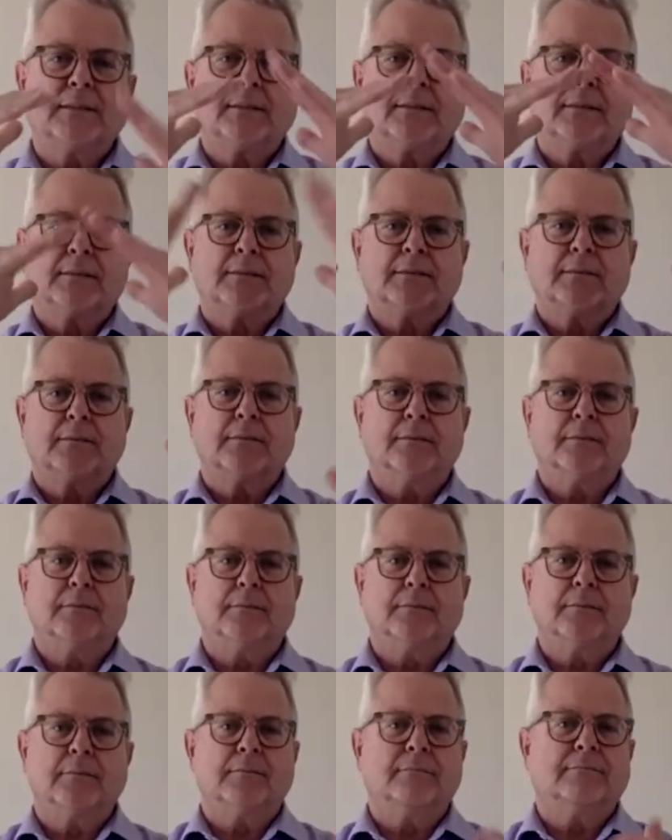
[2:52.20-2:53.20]

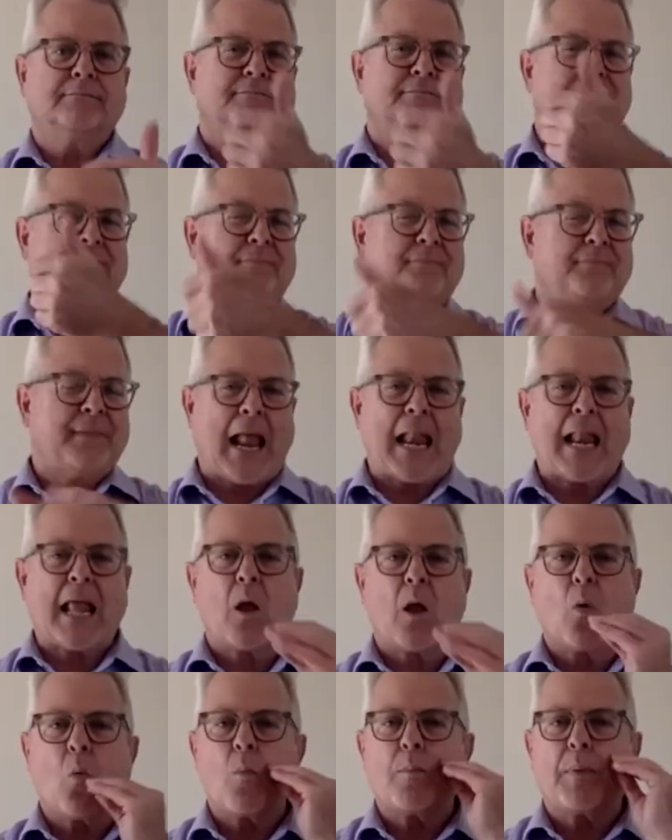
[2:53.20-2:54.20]
Also, those
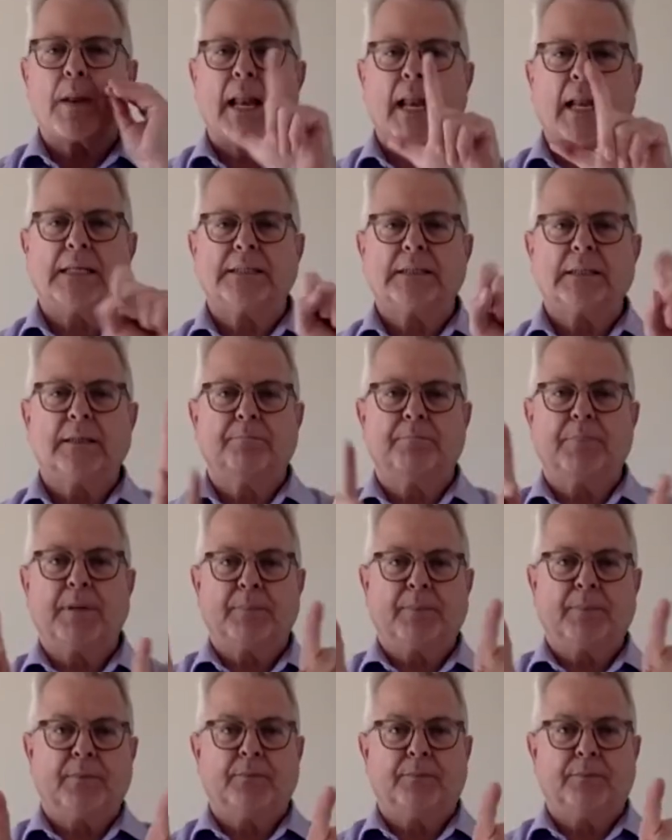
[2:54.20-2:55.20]
who are in homeless
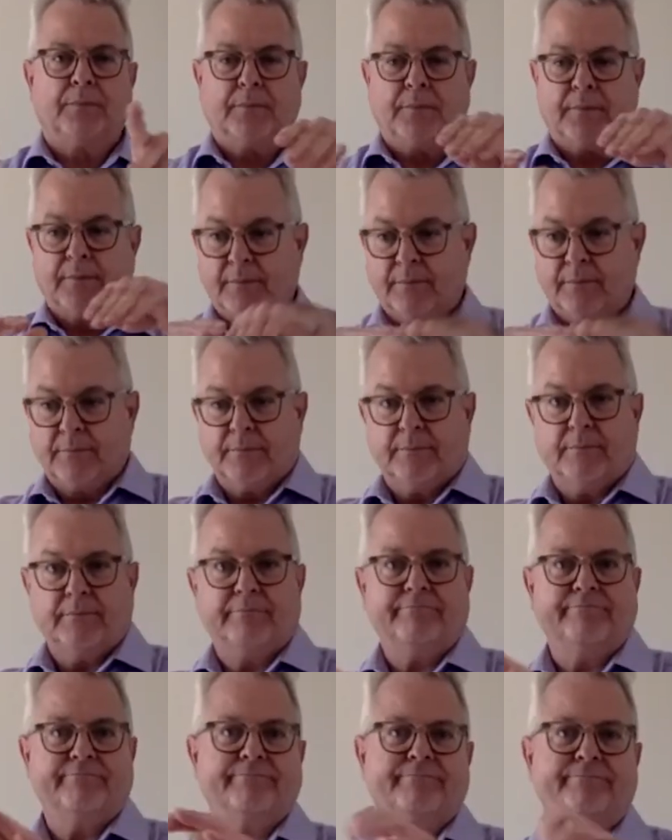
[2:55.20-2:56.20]
shelters,
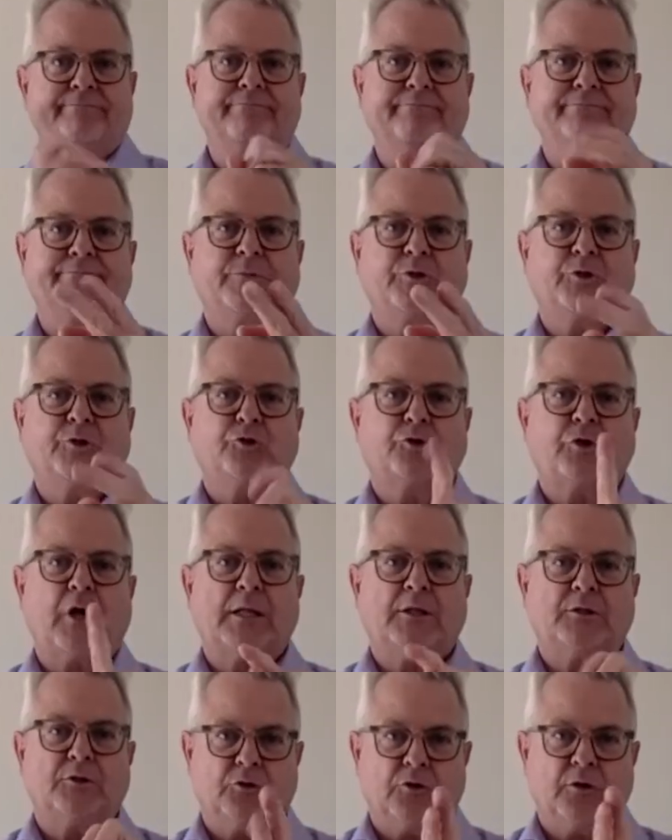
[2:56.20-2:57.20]
anyone who is
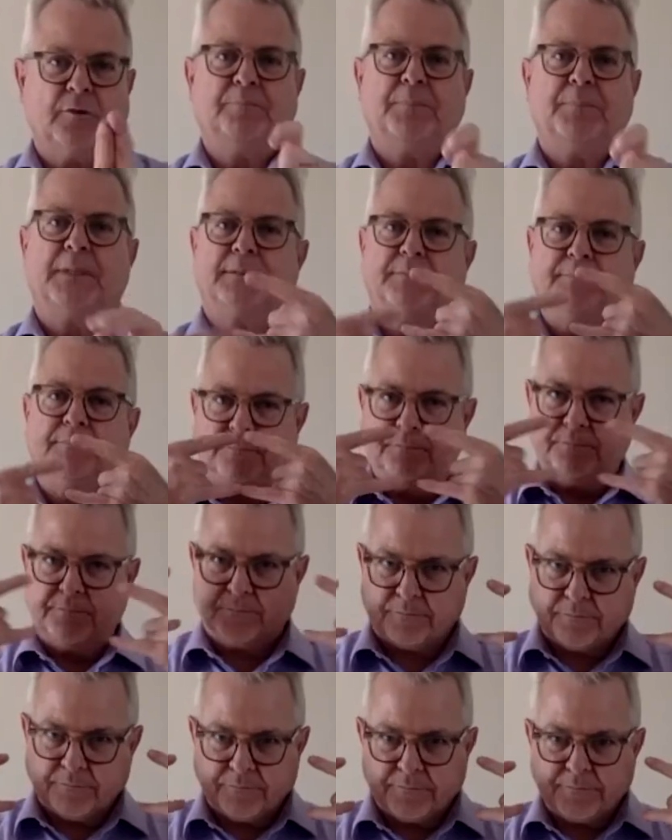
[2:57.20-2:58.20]
going
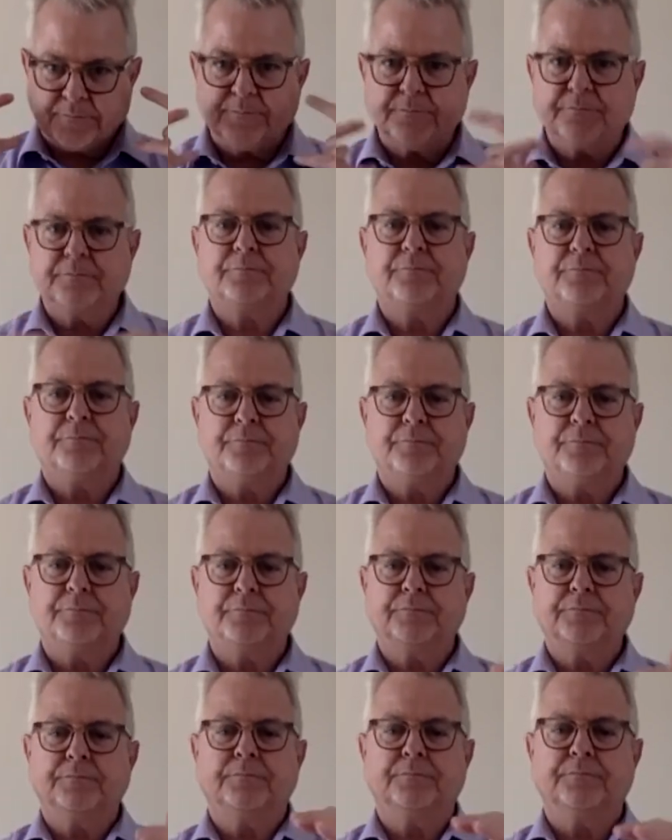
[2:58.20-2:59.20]
into the shelter
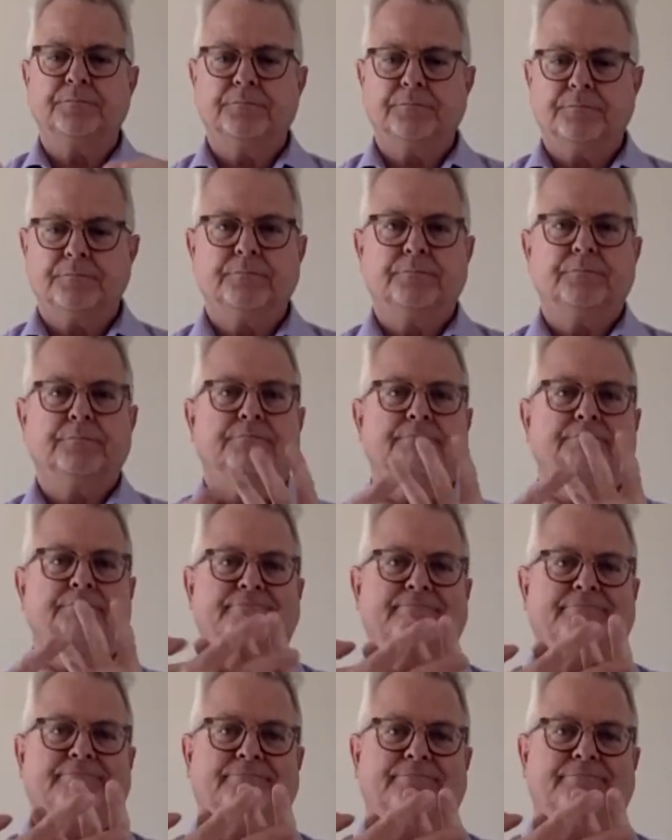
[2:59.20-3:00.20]
is required to wear
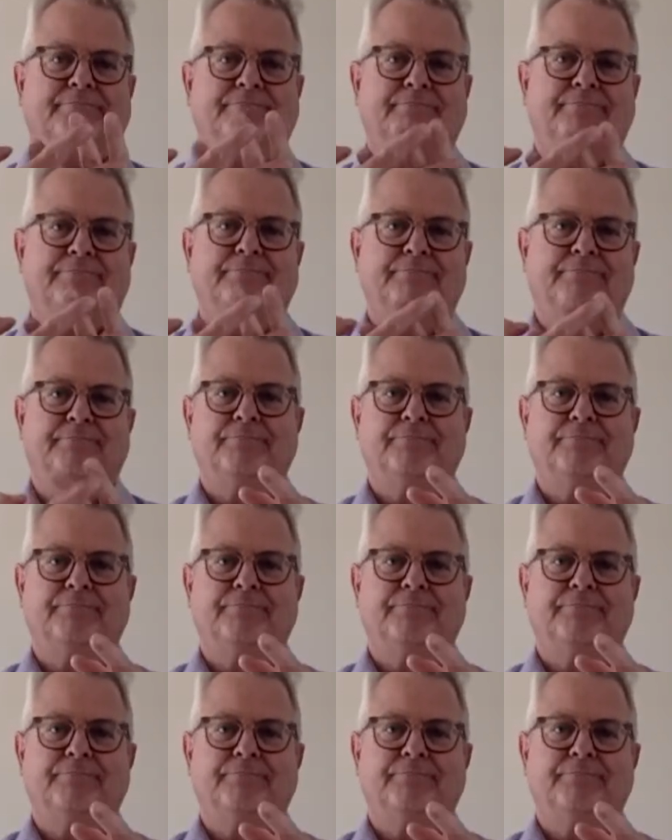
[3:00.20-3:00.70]
a mask.